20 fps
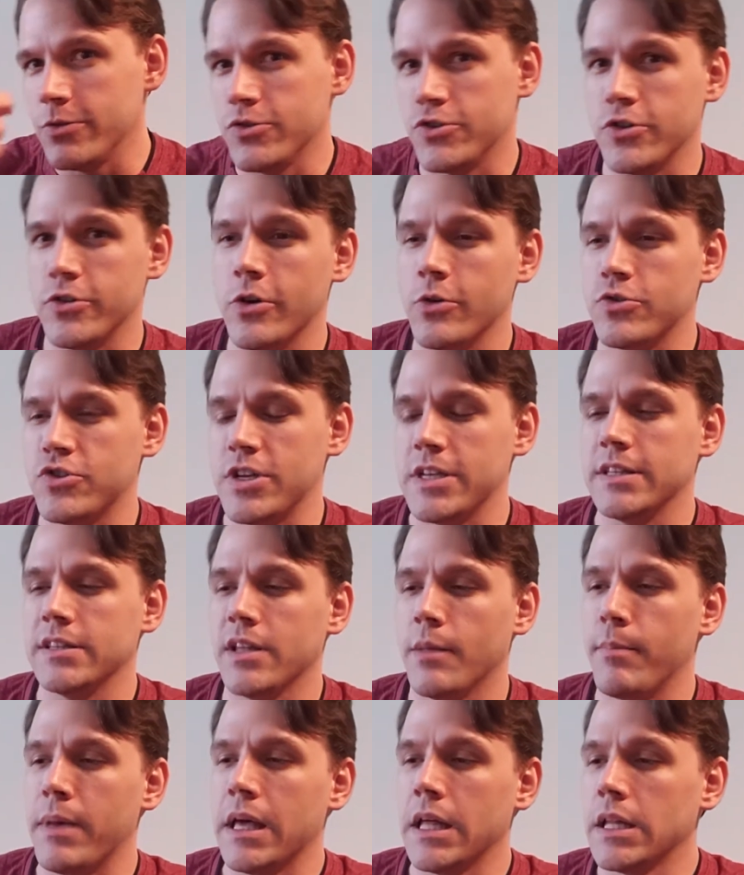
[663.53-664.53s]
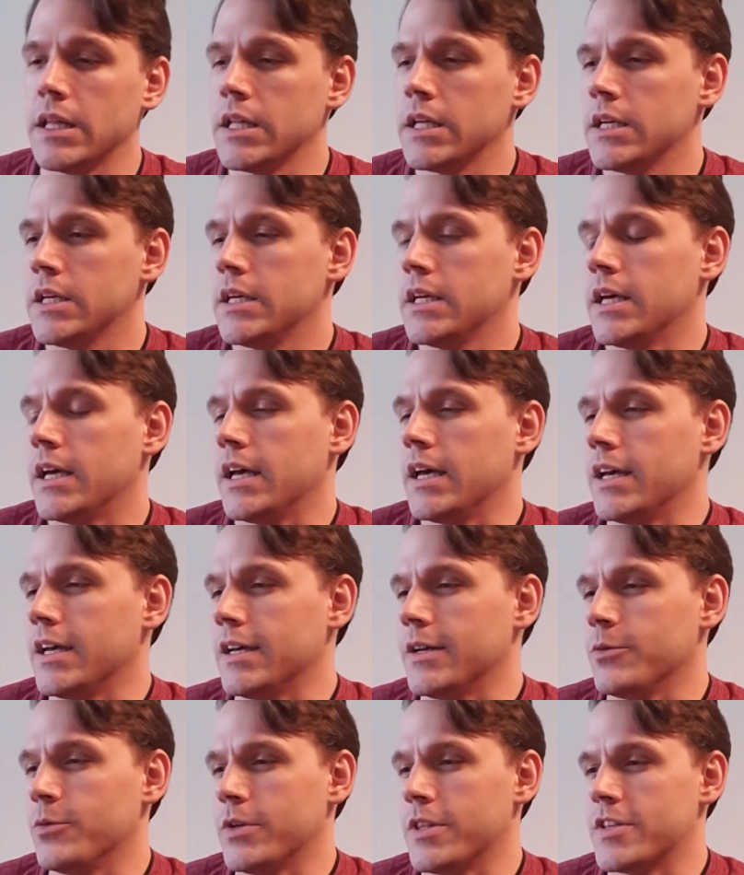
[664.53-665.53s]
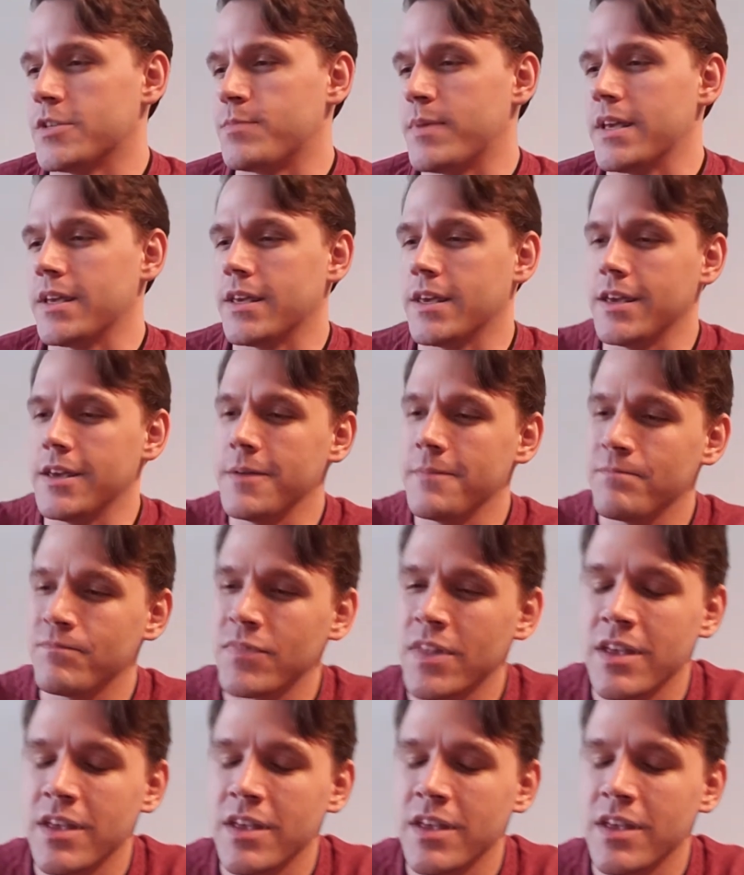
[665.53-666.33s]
Judo Jean LaBelle with his pink gi.